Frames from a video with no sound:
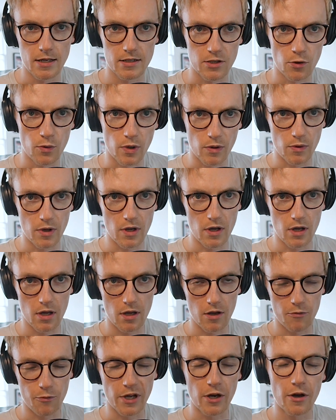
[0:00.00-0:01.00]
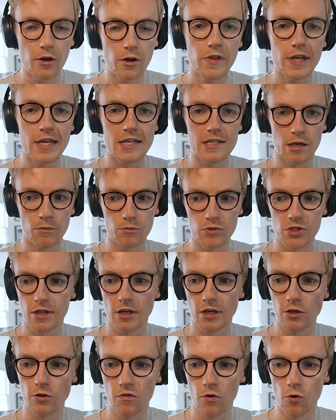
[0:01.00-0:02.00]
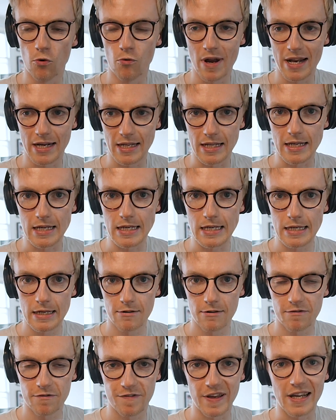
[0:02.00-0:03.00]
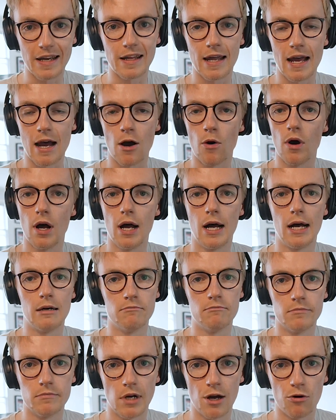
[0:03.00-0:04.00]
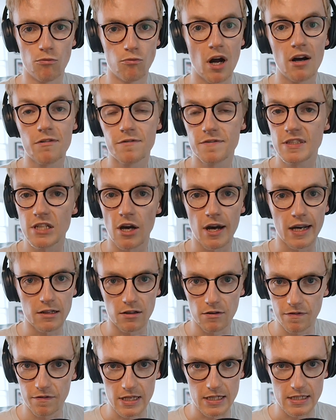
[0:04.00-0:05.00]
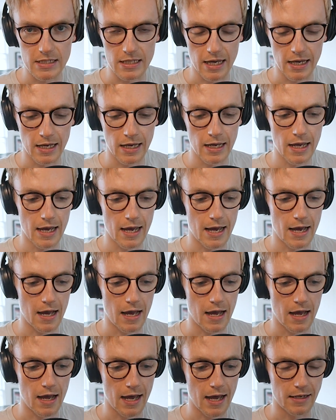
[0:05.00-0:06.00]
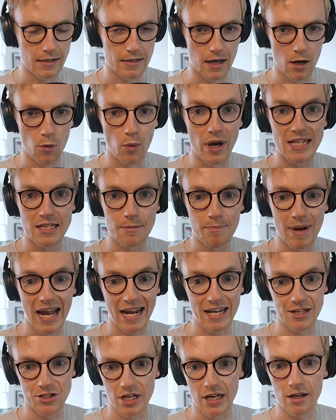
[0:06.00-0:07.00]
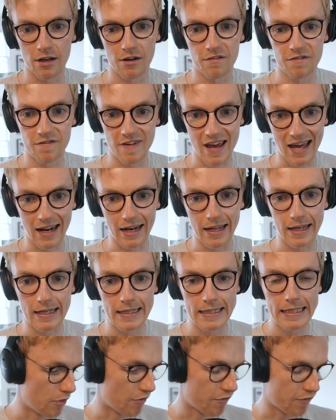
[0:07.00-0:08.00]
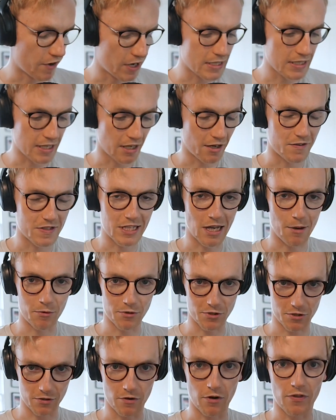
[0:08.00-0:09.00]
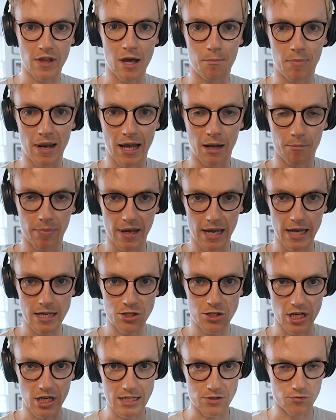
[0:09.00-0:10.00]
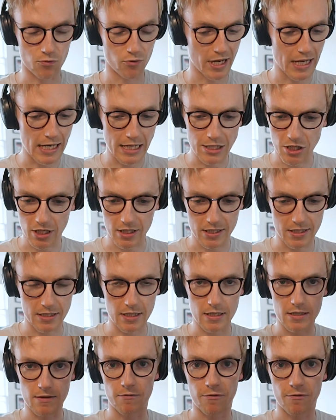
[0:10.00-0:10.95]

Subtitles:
So if we're going on the assumption that you've already figured out a rough title for this thing and a way to package it kind of fairly, the first kind of step once you've got that blank page is really just